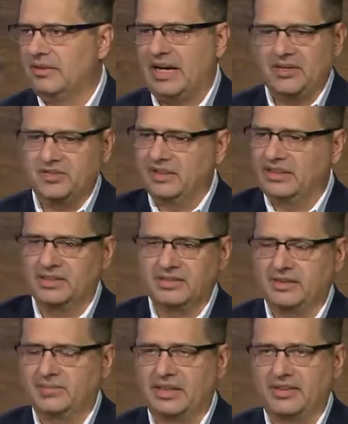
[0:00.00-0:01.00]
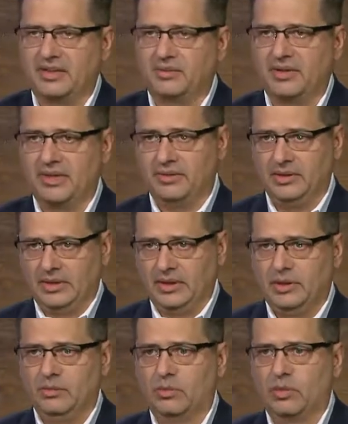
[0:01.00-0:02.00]
Housing is, I think we had
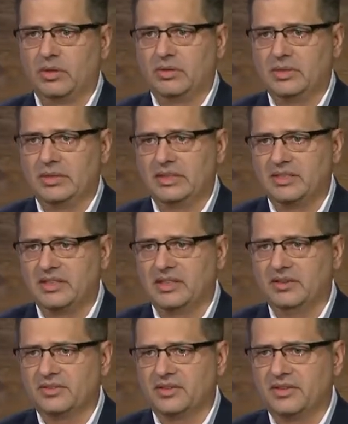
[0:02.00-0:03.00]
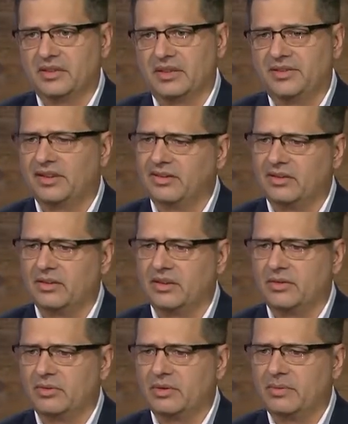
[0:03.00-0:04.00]
more sales, or I think
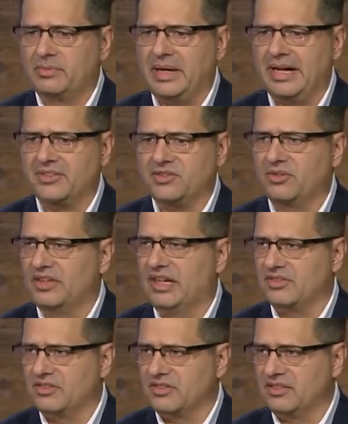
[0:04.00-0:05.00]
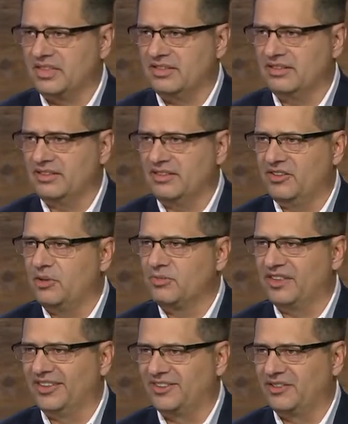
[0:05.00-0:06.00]
we passed 2006 in home
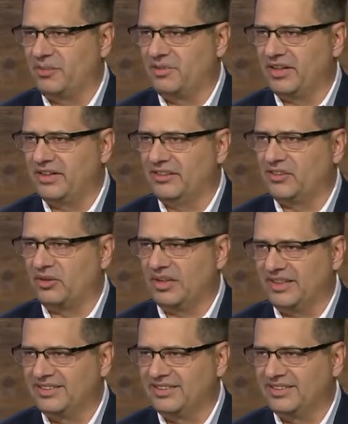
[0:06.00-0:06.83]
sales, if I'm not incorrect.